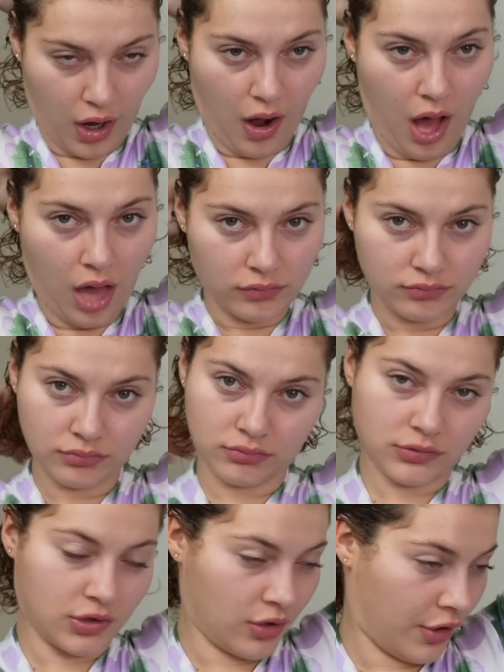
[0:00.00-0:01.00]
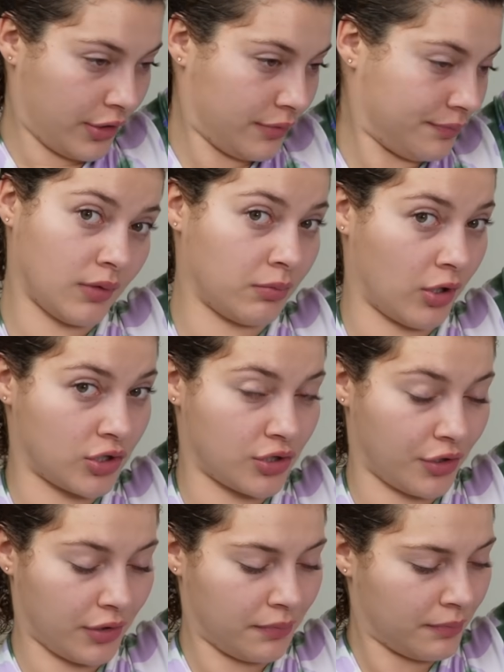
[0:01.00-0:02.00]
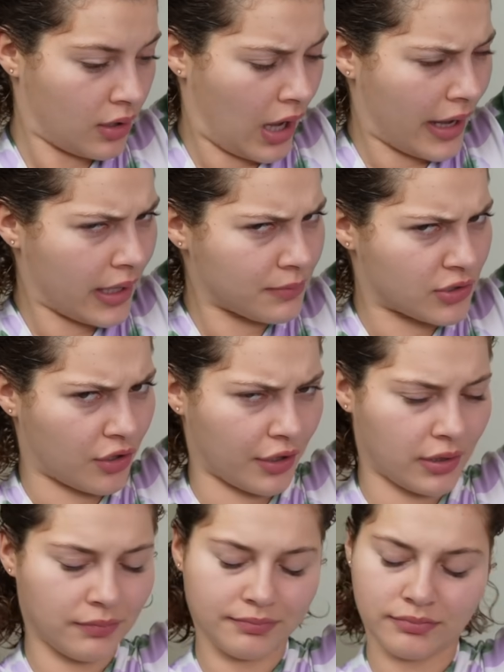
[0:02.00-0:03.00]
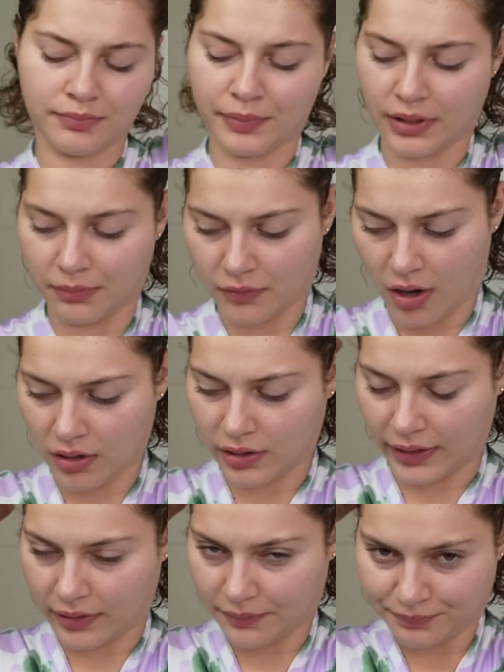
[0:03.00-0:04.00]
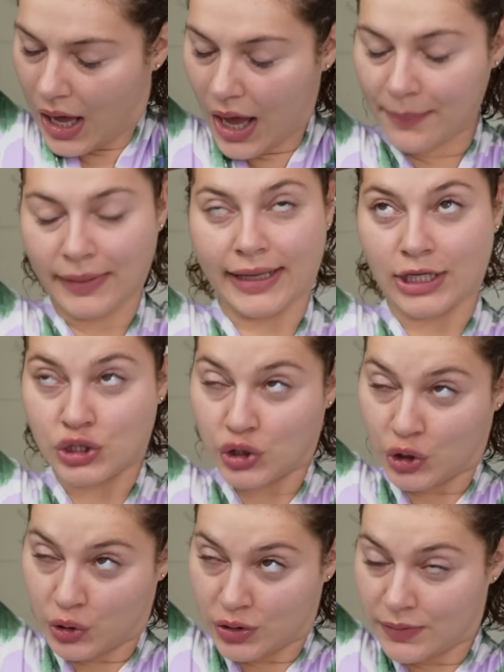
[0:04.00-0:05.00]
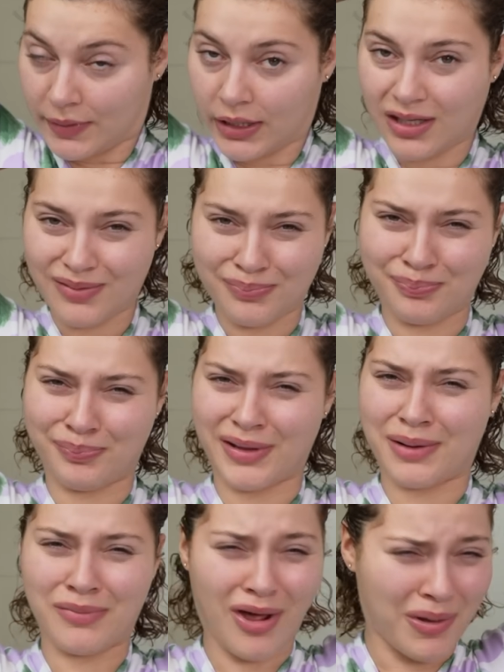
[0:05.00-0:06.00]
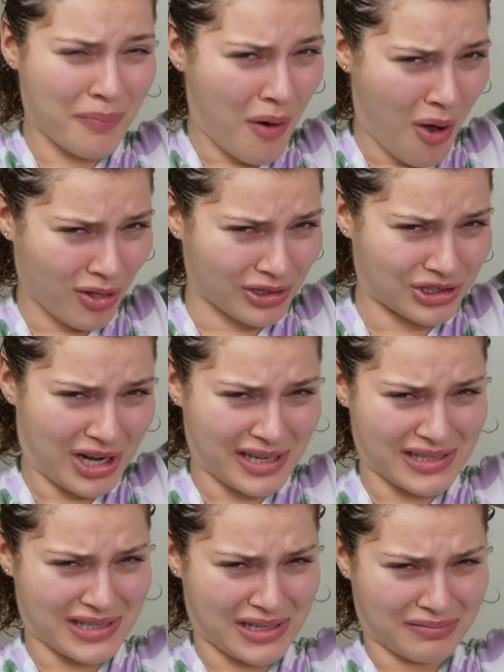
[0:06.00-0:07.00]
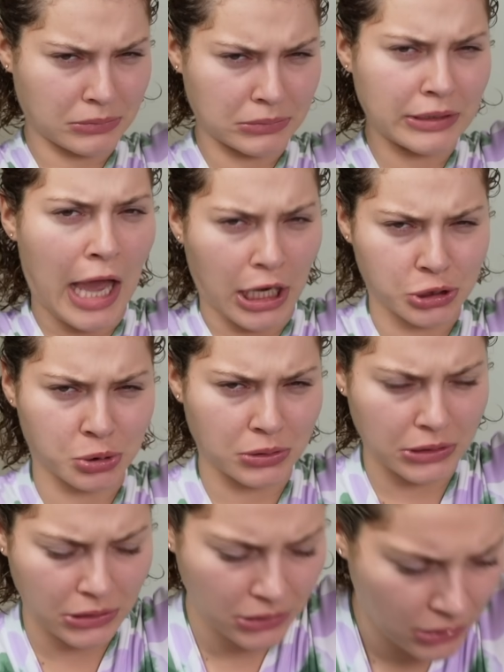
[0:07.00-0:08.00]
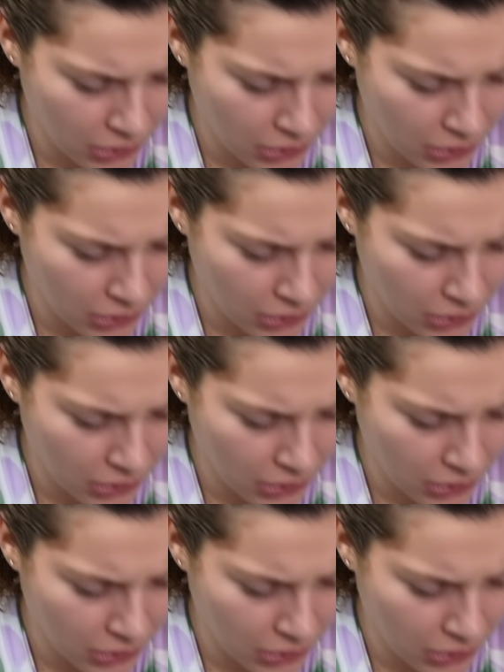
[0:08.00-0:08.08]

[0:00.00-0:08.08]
Uh, sorry. I'm not sorry. I am sorry, but I'm not like, I'm like, excuse me, but I'm not apologizing. Naturally.